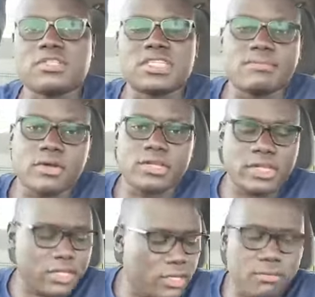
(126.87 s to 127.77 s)
I'm going to, in,
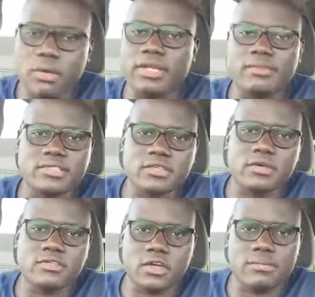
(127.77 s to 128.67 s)
in a moment, I'm just going to
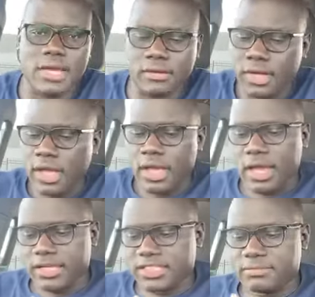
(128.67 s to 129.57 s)
talk about uh,
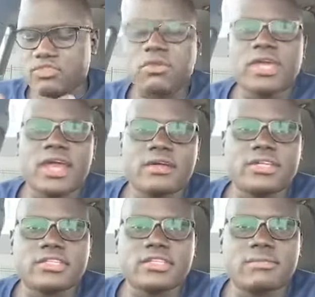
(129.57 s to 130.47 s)
some strong characters
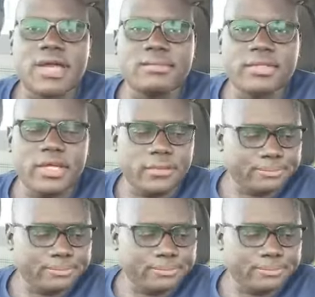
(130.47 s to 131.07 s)
in the Bible that